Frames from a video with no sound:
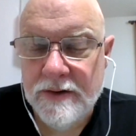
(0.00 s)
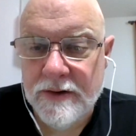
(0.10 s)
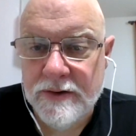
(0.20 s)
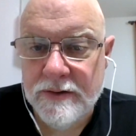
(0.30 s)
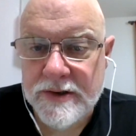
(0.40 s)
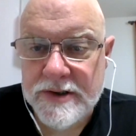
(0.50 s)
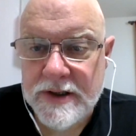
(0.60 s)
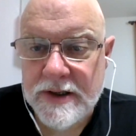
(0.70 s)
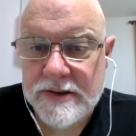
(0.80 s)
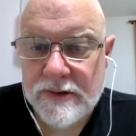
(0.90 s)
They're doing
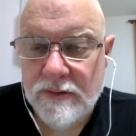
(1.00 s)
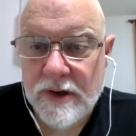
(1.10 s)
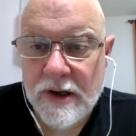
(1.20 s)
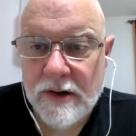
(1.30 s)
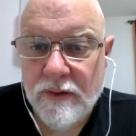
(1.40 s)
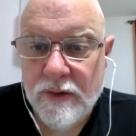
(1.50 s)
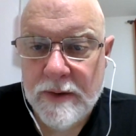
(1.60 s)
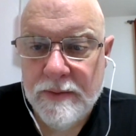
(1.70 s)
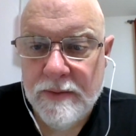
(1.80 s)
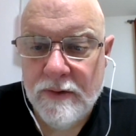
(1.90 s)
she as a, gr a
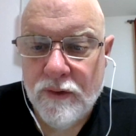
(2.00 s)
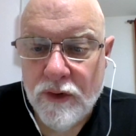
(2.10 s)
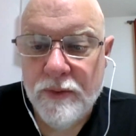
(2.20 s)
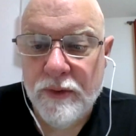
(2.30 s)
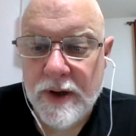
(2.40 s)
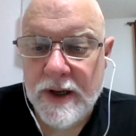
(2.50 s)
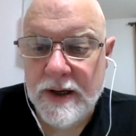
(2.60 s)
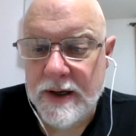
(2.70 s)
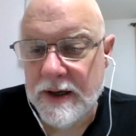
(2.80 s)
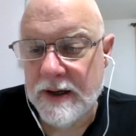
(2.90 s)
group, group
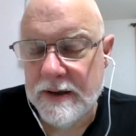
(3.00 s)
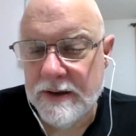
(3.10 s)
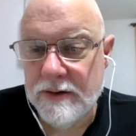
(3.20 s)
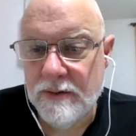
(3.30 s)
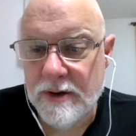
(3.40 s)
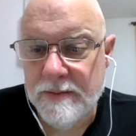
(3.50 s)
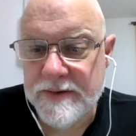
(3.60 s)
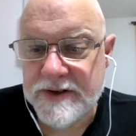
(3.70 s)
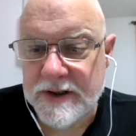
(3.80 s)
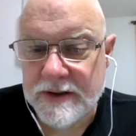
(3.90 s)
read, and I do want to
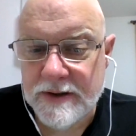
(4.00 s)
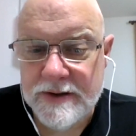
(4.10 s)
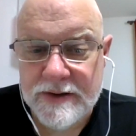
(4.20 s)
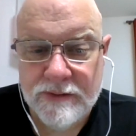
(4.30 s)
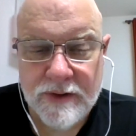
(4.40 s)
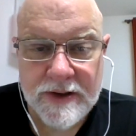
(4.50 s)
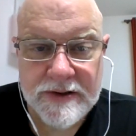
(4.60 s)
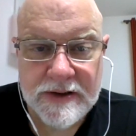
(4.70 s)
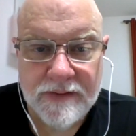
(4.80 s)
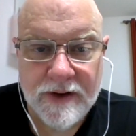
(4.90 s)
stick to just reading
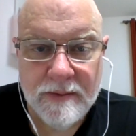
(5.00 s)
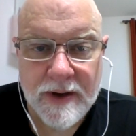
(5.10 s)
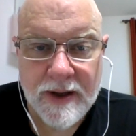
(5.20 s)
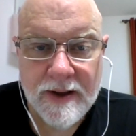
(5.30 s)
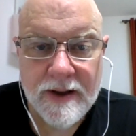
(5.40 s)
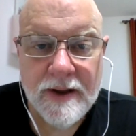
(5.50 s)
stuff on my